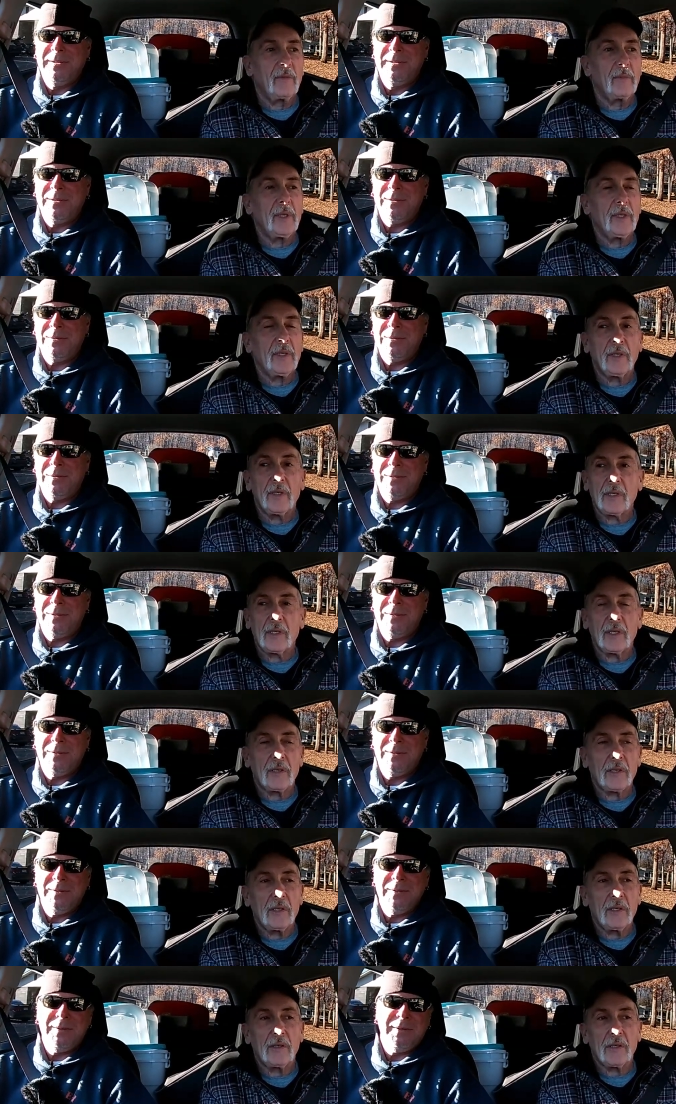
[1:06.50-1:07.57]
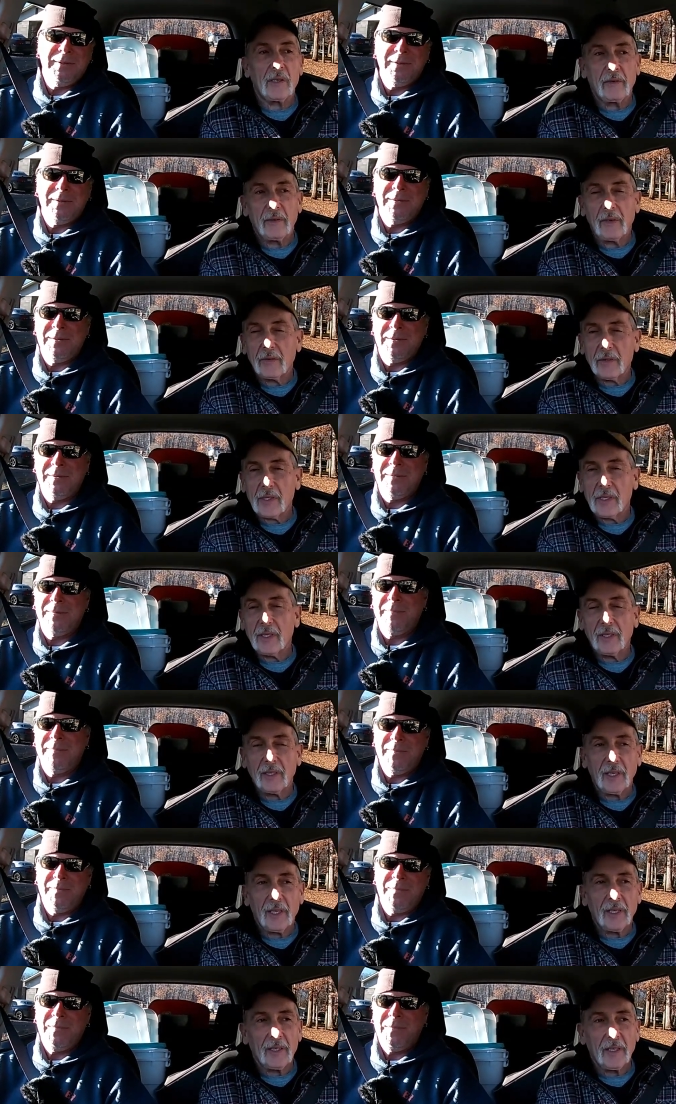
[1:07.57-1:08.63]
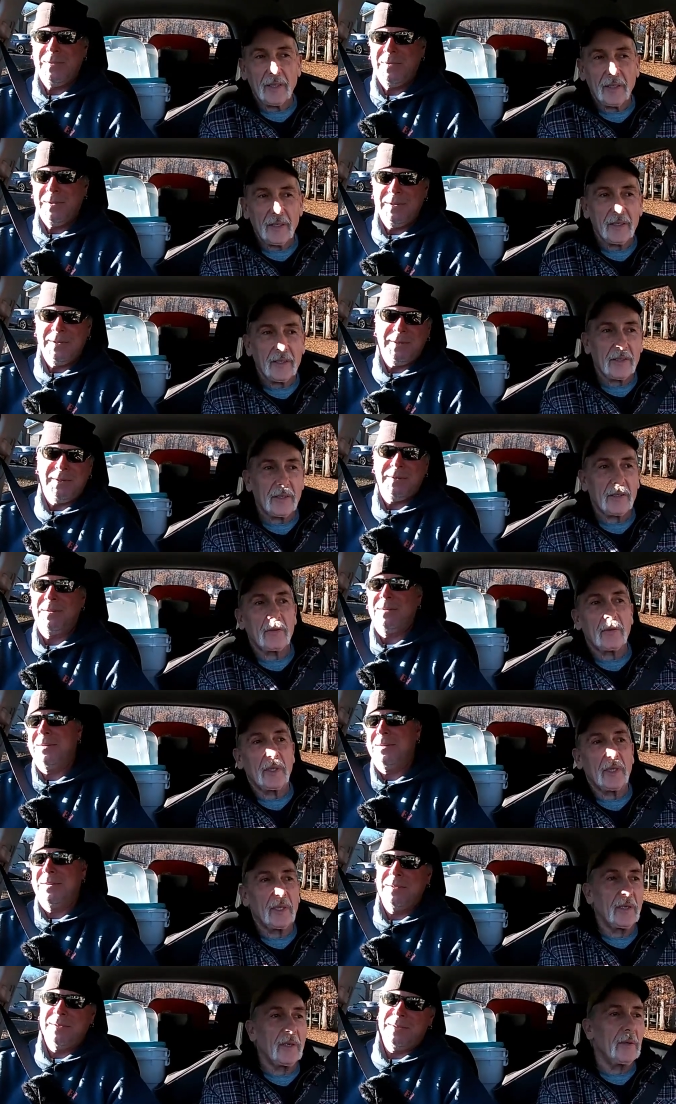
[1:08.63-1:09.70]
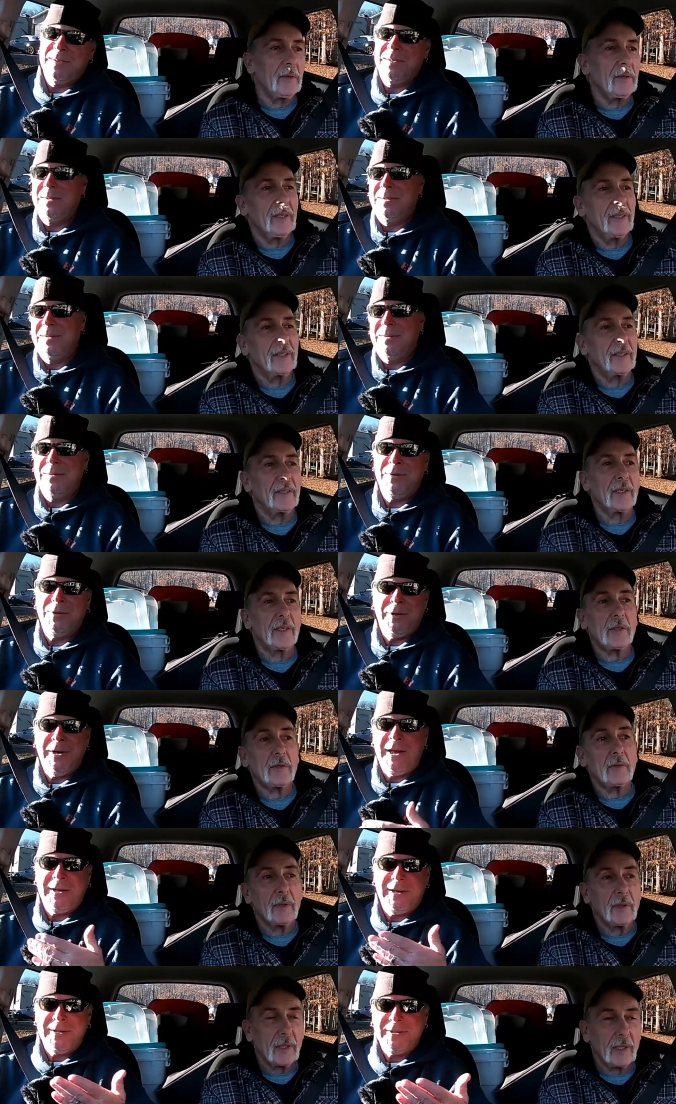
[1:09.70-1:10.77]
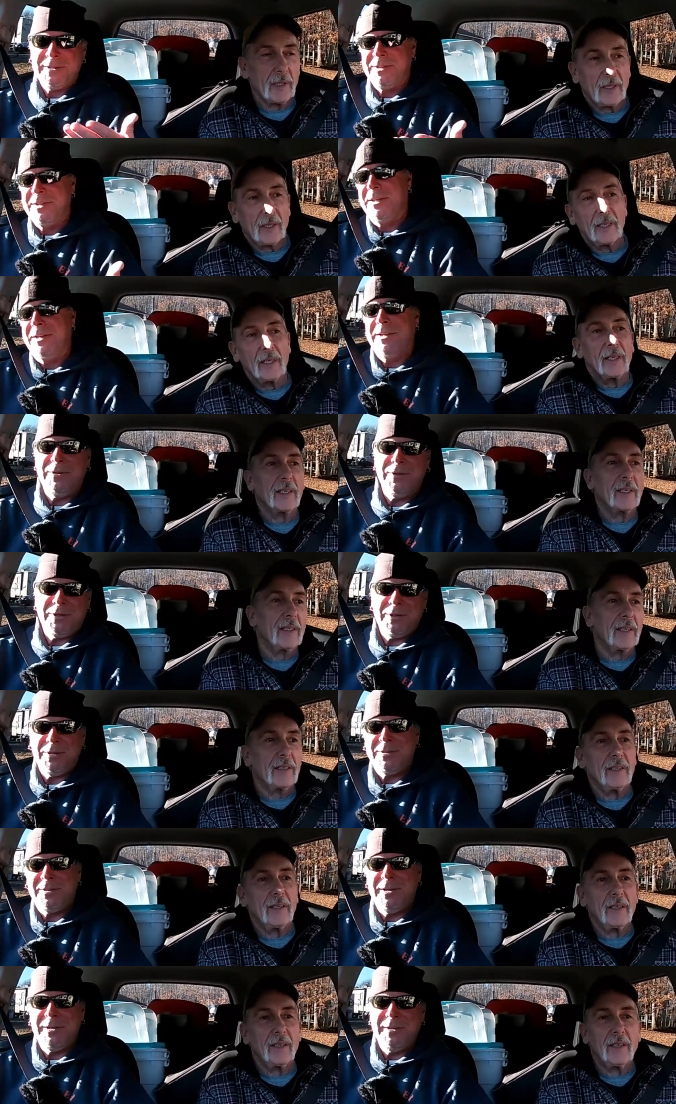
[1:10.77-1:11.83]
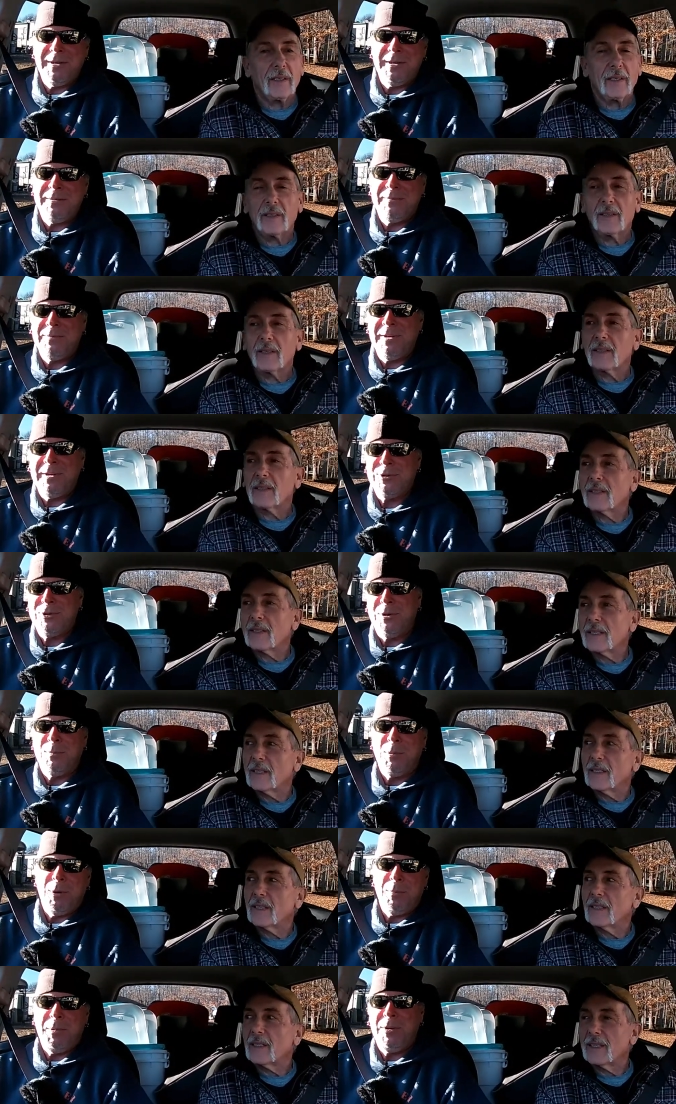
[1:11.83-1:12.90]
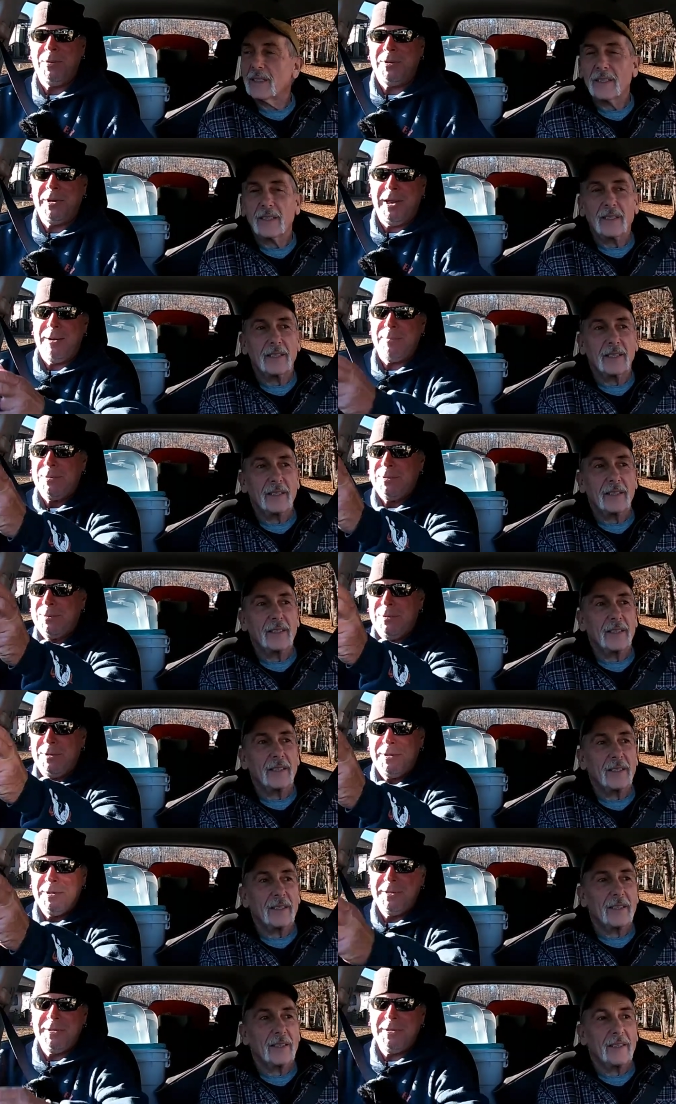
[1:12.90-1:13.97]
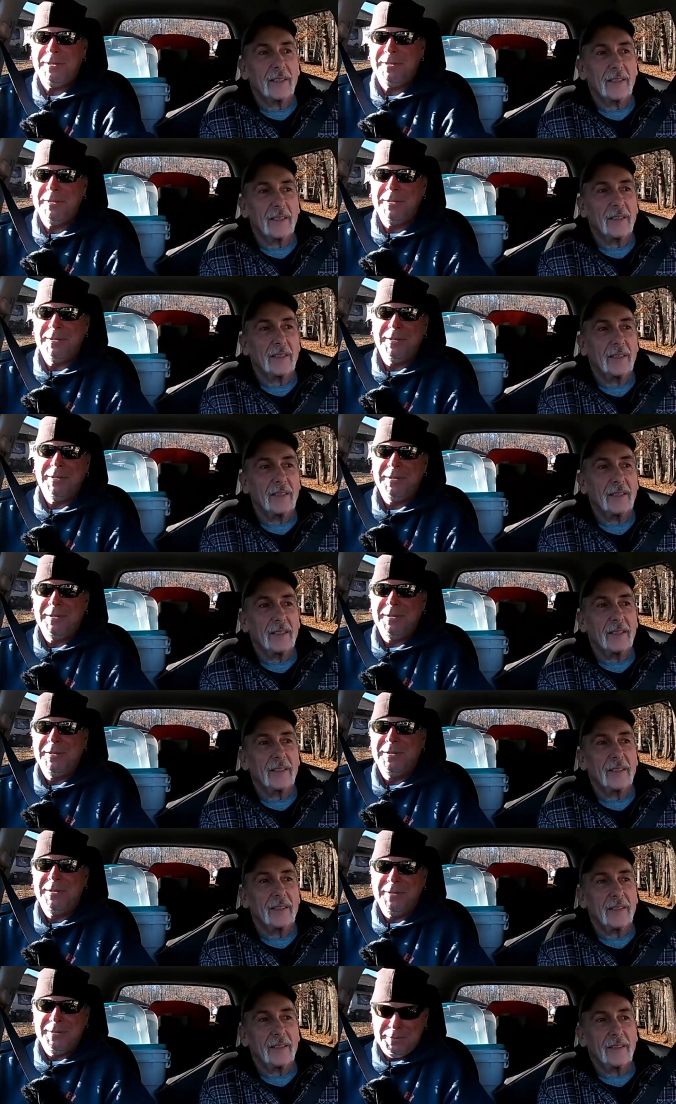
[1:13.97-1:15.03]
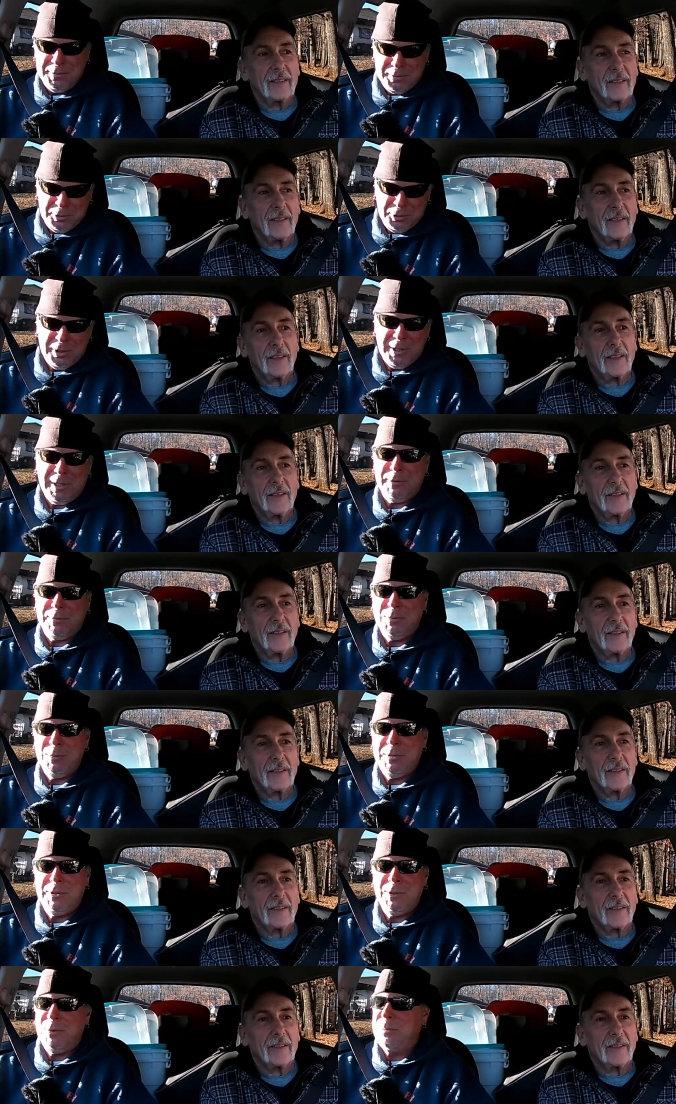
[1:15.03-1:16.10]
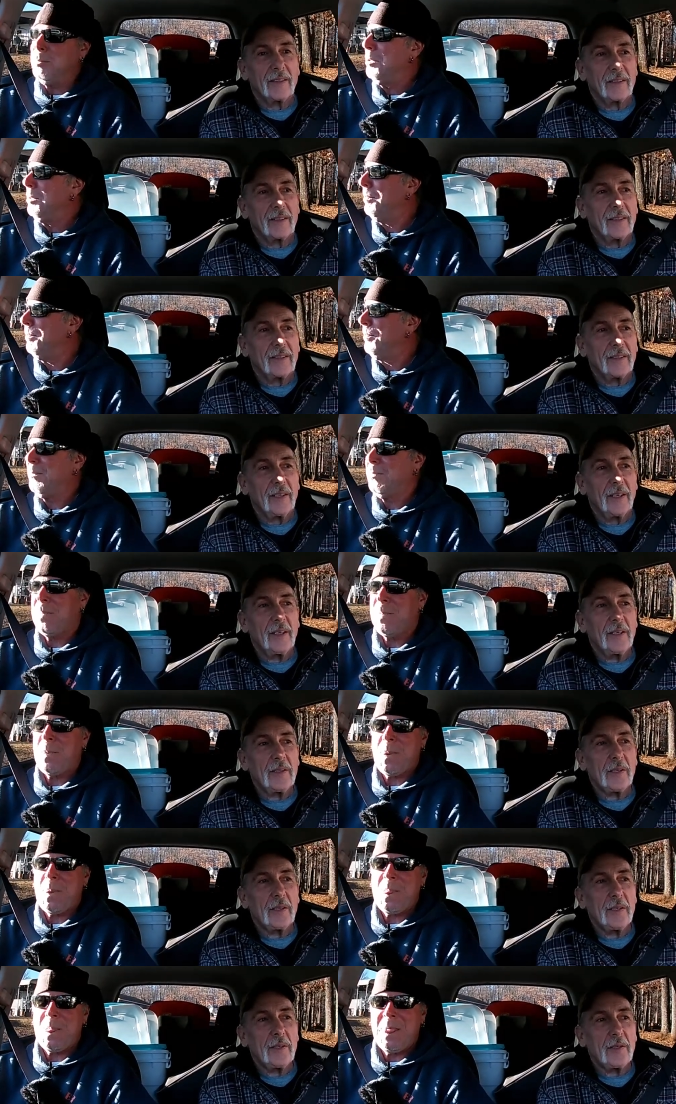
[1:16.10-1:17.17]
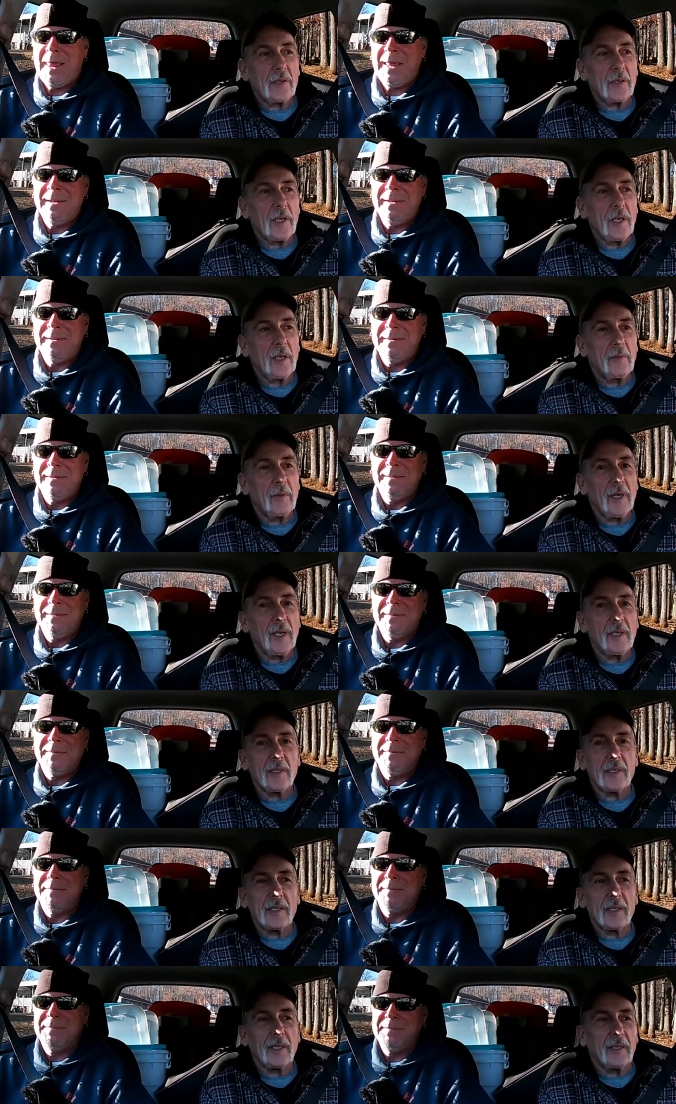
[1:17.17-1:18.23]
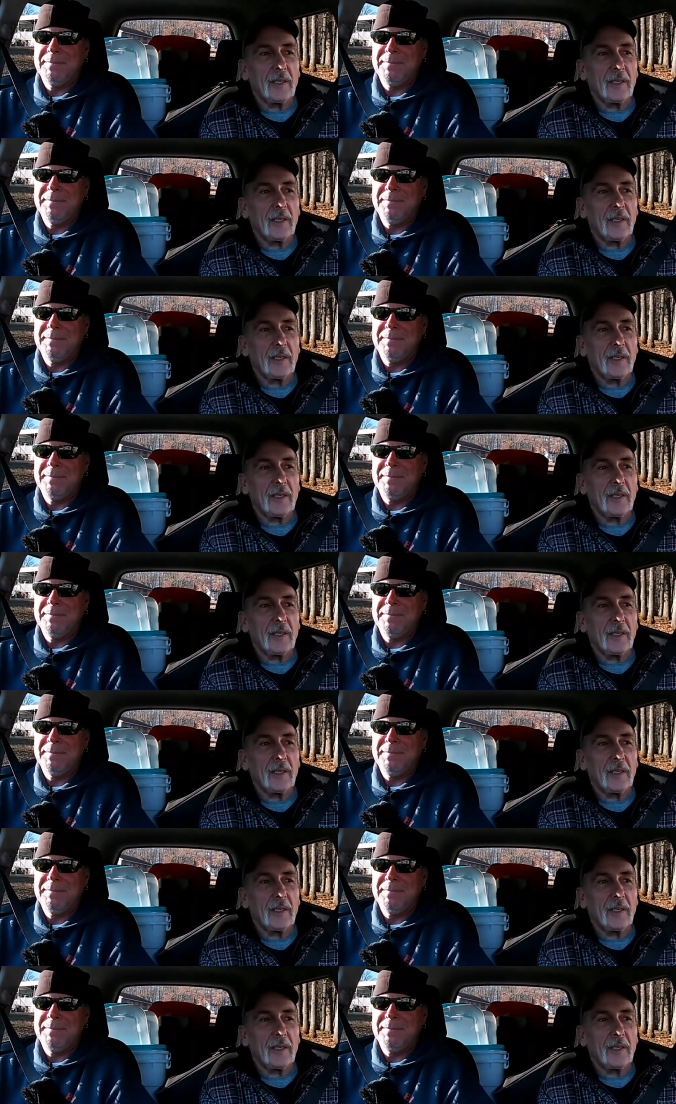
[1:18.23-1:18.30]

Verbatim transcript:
Speaker 1: I've been here six years. I've never seen the lake like this. It's really low. This, They're not going to see it either because yeah.
Speaker 2: I, I, I should have brought my other camera so I could have yeah. shut out the window. But
Speaker 1: yeah, it's it's a shame. We hate to see